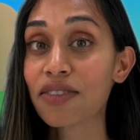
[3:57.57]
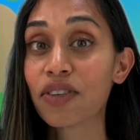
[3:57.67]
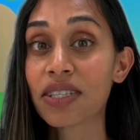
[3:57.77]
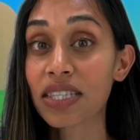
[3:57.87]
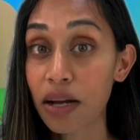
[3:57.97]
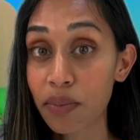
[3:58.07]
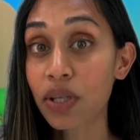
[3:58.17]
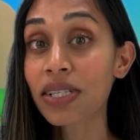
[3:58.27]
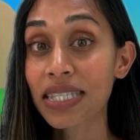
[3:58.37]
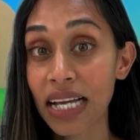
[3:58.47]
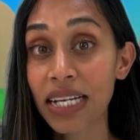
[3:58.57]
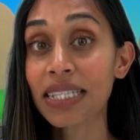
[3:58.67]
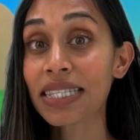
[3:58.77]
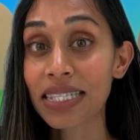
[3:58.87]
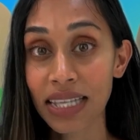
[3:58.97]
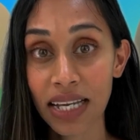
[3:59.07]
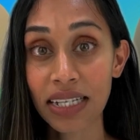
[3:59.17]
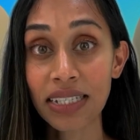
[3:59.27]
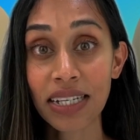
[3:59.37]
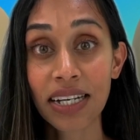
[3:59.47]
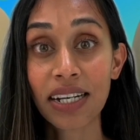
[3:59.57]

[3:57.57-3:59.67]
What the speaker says: for summer, sun, sand,